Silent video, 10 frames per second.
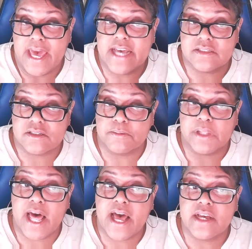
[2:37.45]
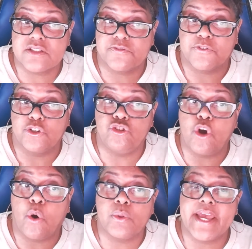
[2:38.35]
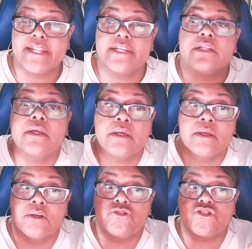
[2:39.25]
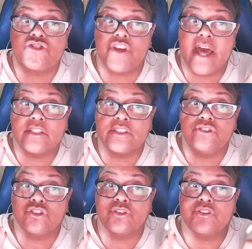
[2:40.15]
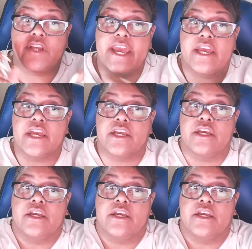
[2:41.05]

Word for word: as supplies for donated Challenger tank